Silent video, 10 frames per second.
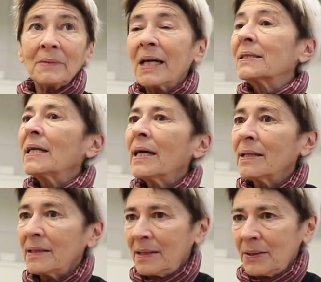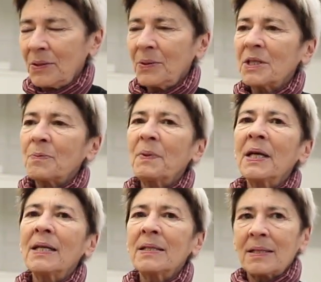attend to a
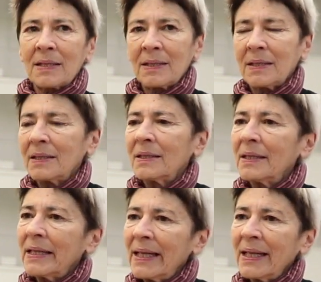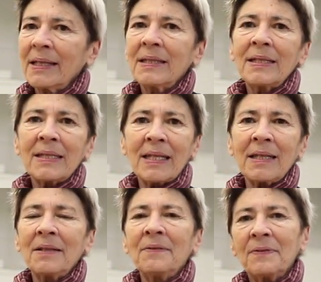space, and
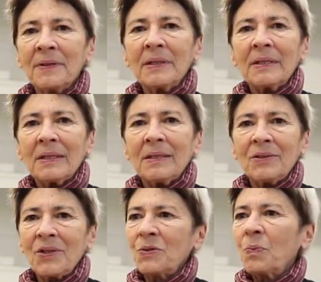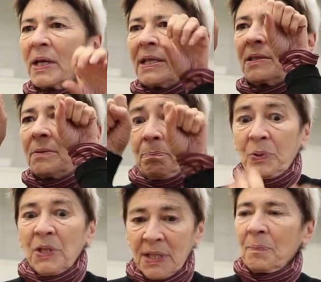instead of just wanting to
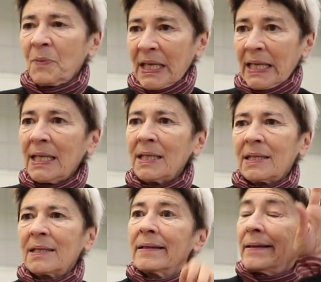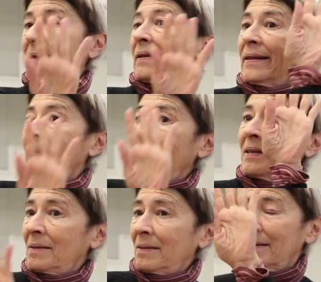put something in it
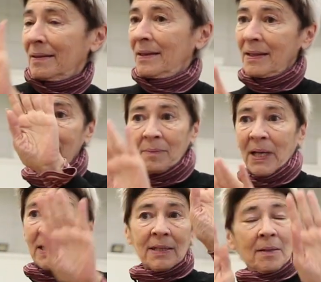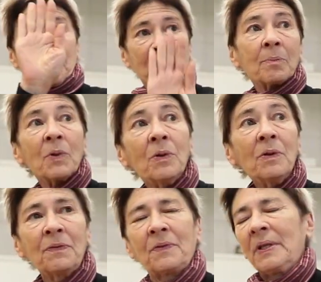and make something
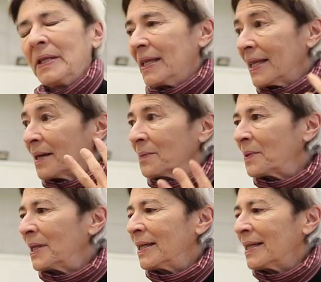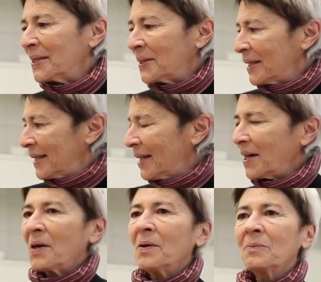move, that we
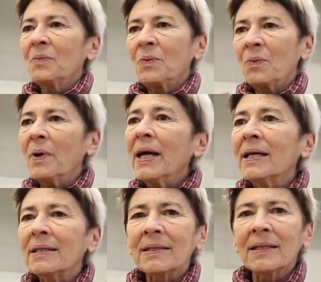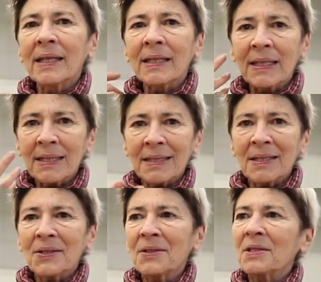wait and listen
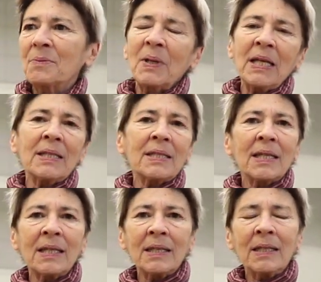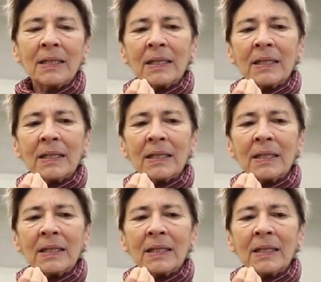to the space. And